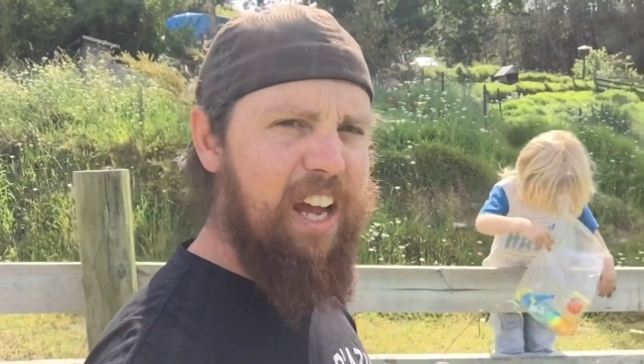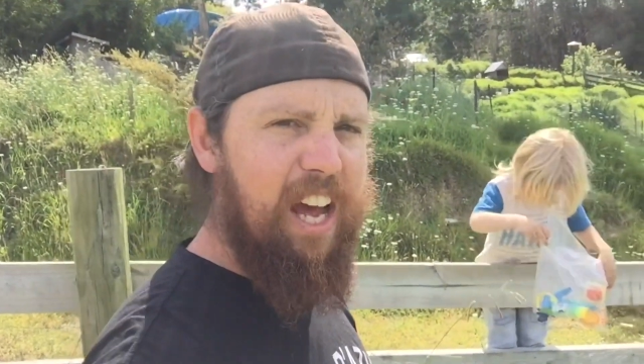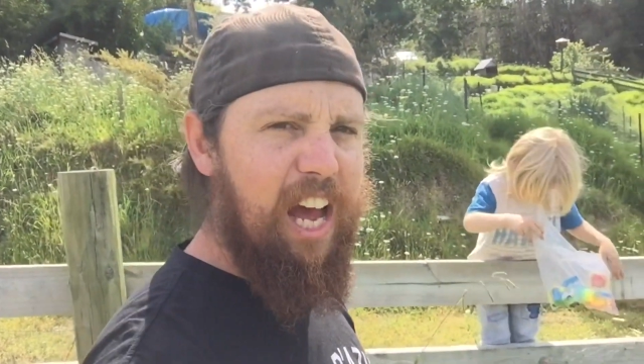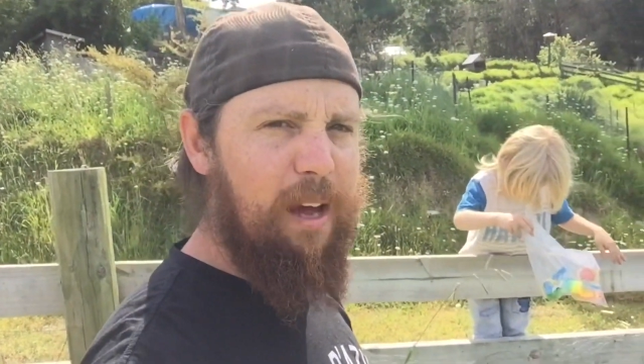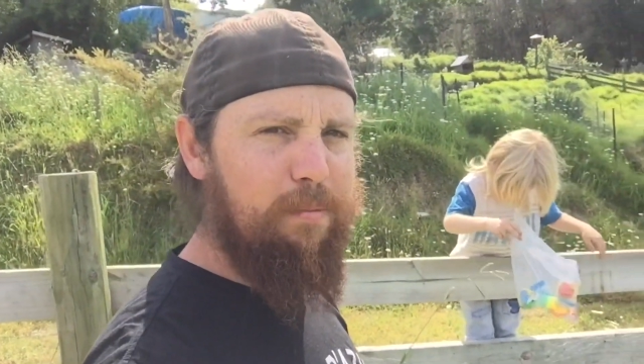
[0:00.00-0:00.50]

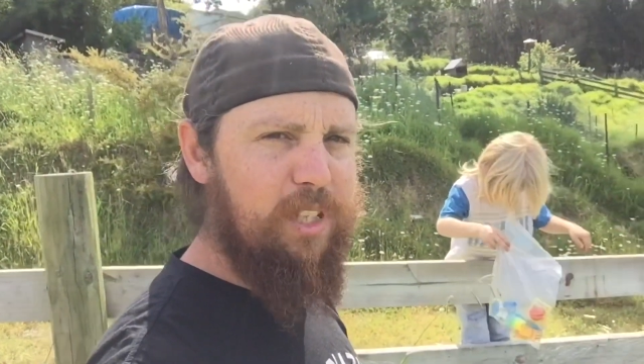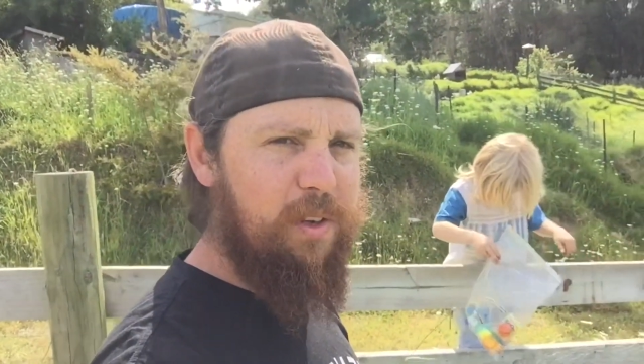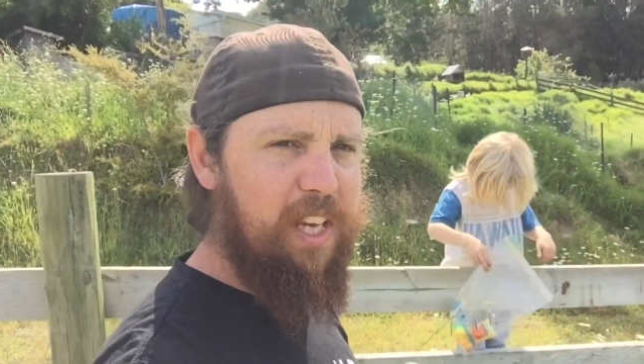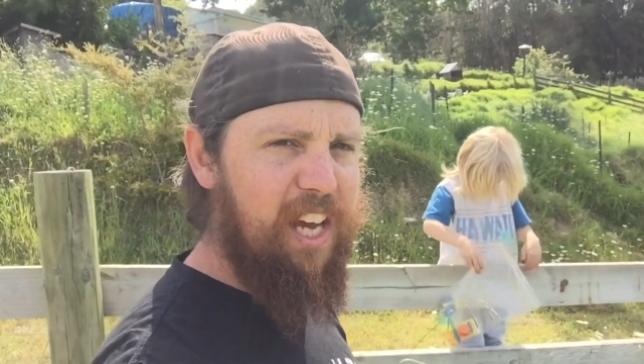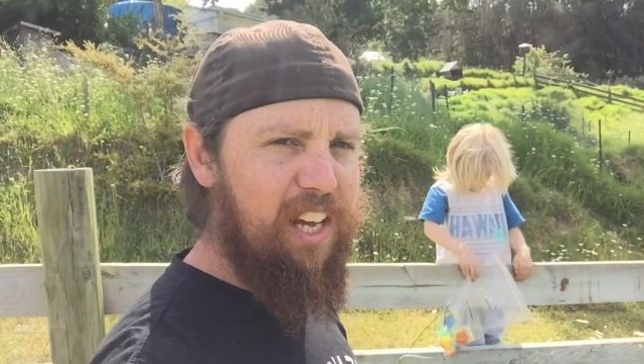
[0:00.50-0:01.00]
Um, so
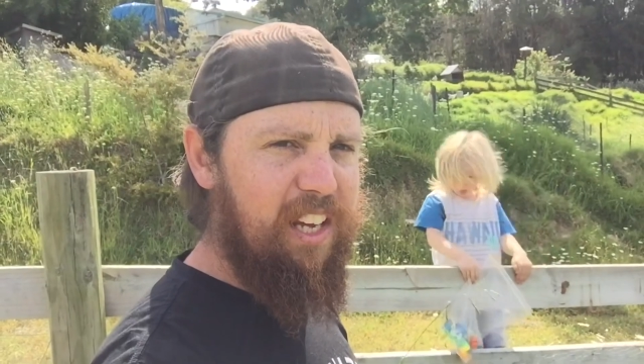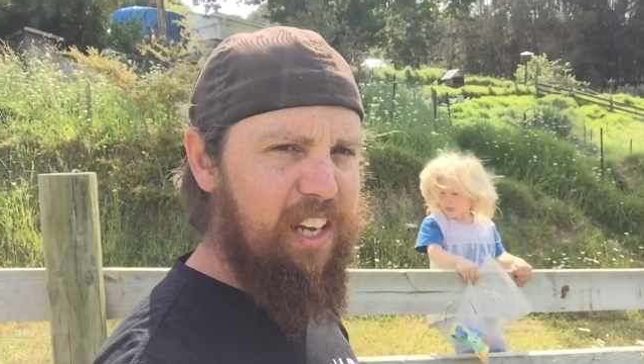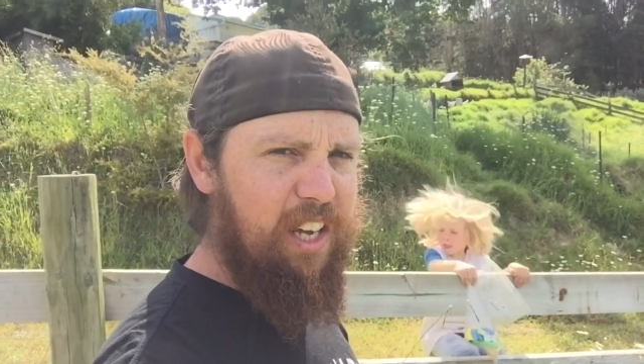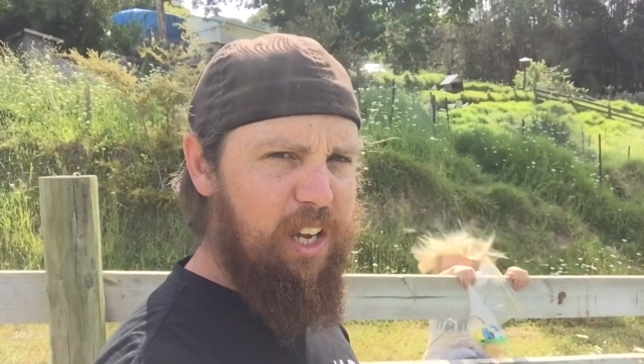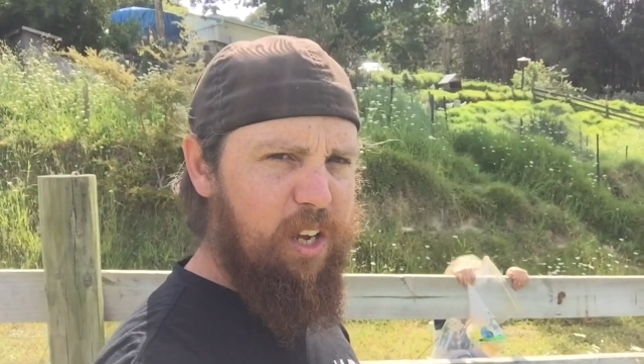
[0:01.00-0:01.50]
yeah,
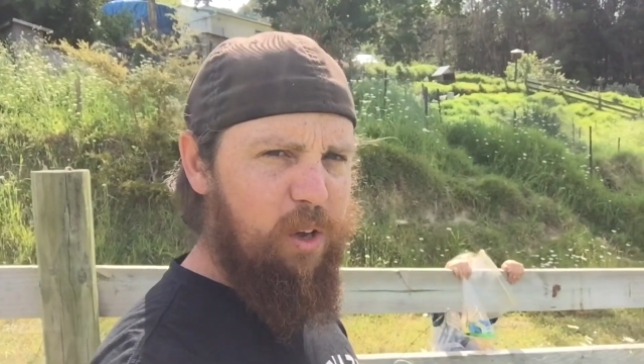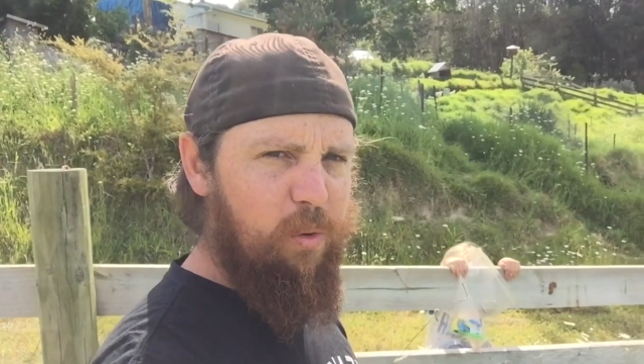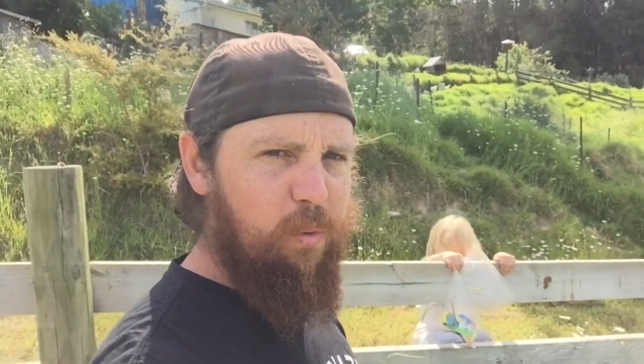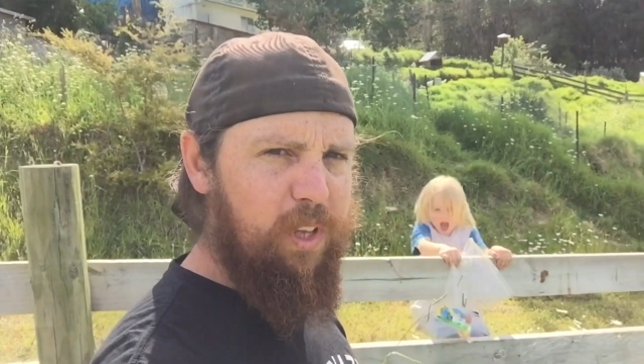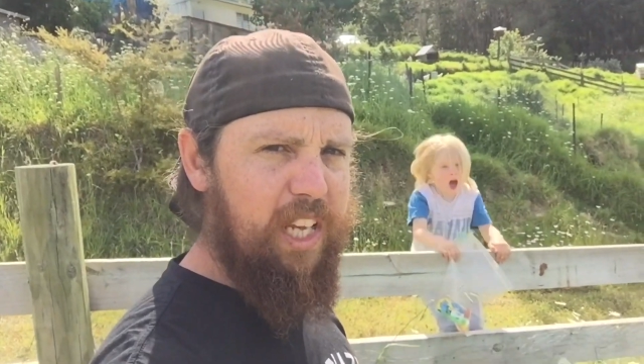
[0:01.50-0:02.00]

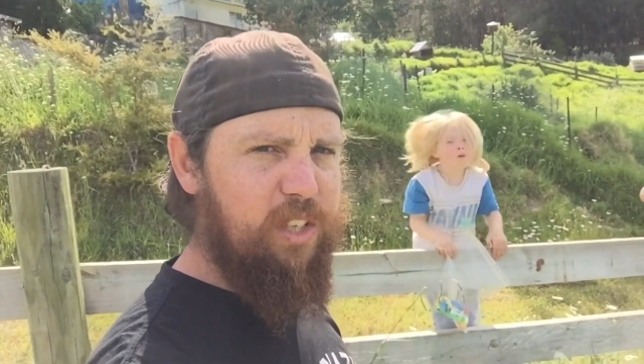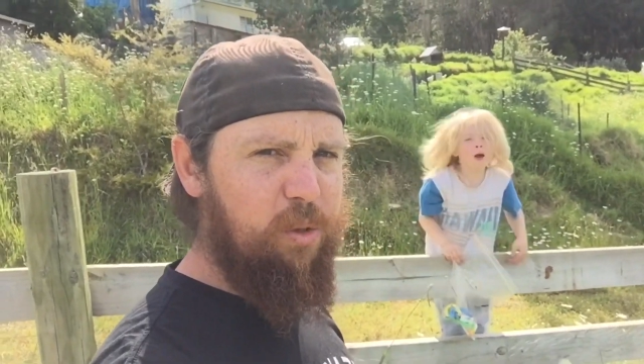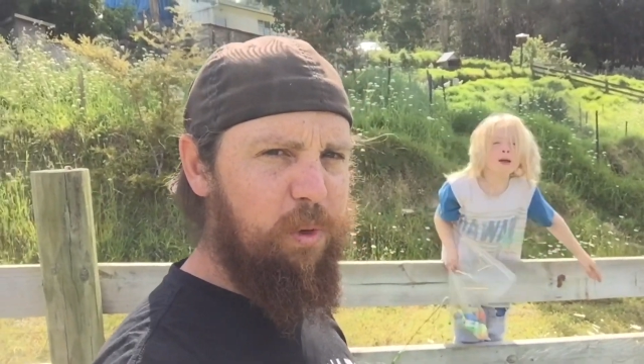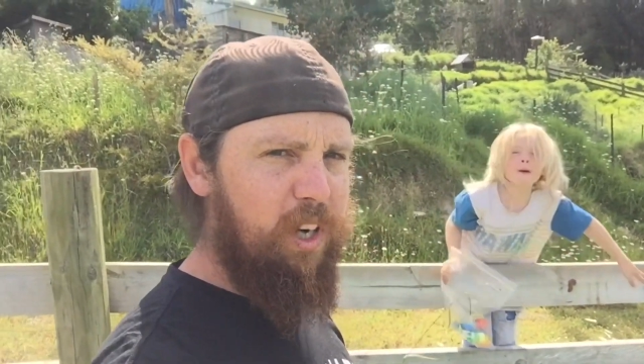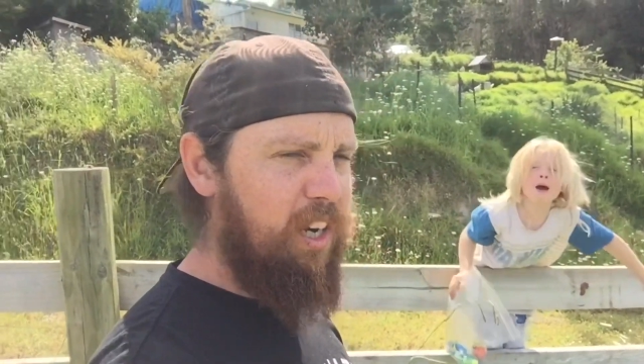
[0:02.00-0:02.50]
well that's all
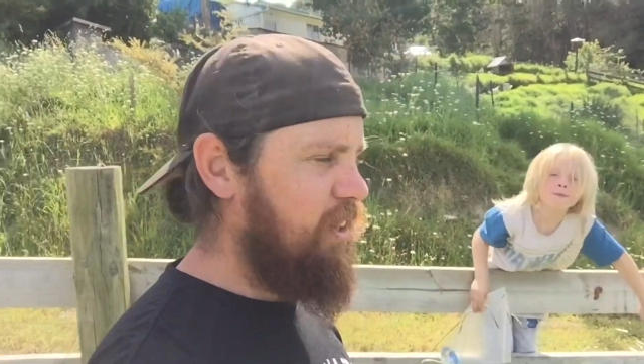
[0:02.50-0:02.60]
we we're won, gonna...